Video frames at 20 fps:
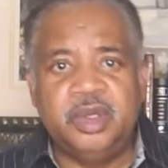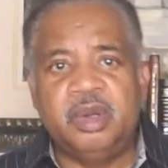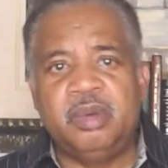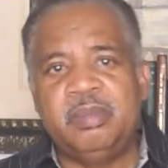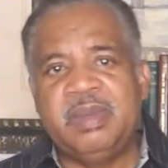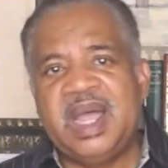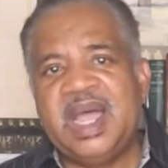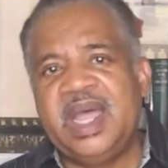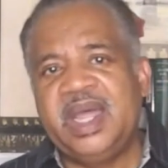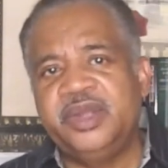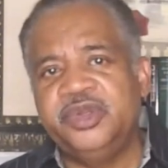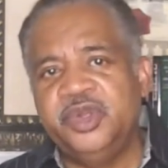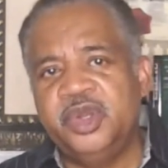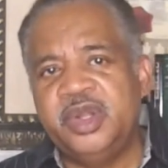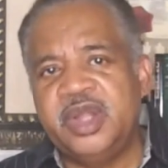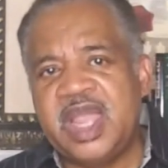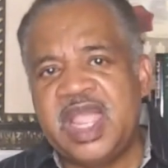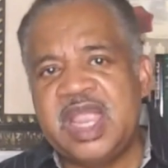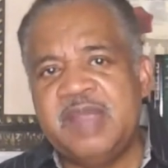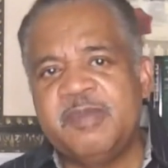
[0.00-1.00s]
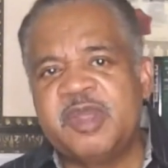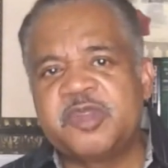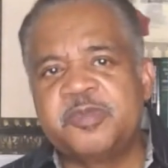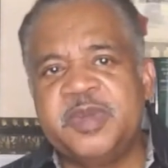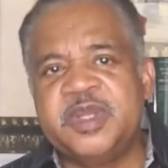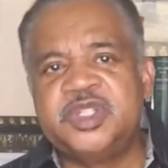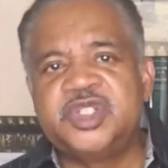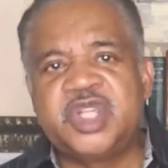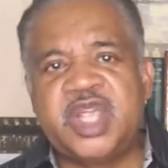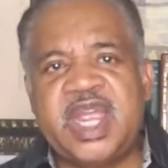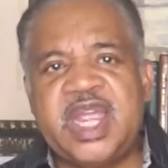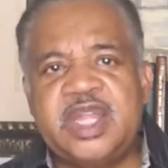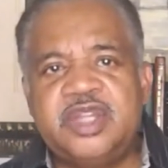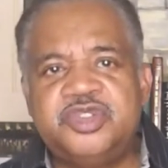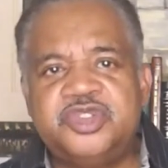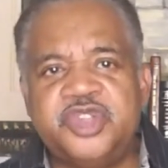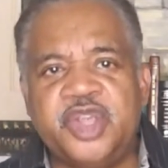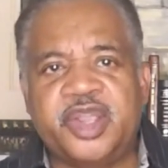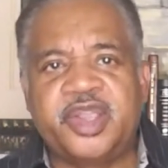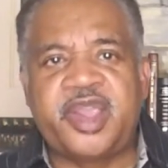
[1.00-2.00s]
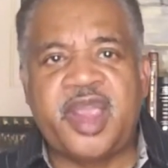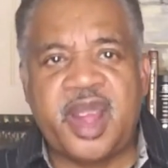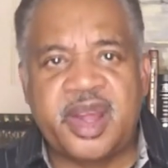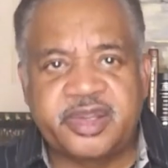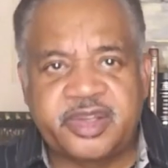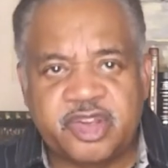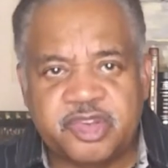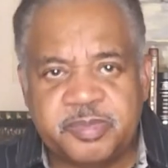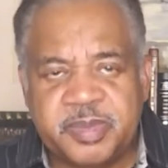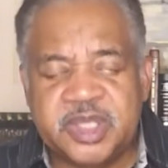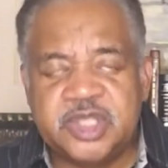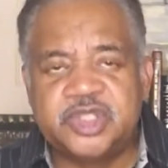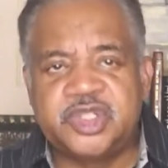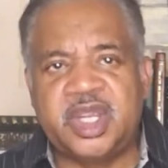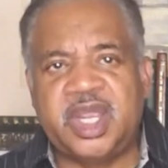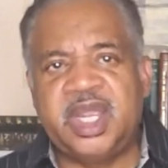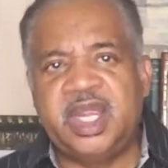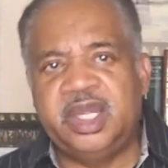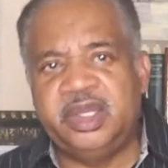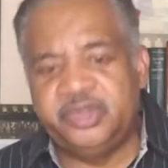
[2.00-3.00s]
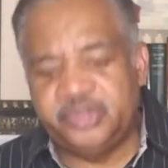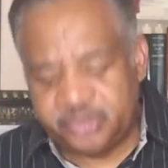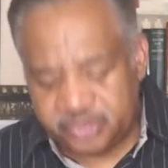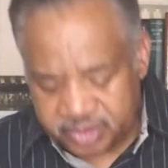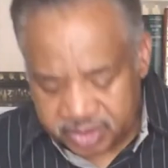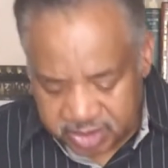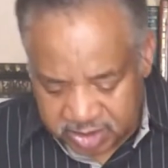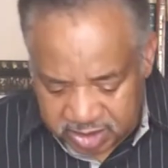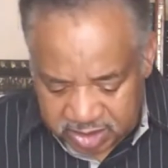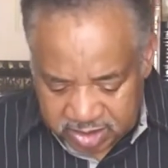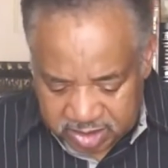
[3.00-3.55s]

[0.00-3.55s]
You're mine. Your name has been changed. Your character has been changed.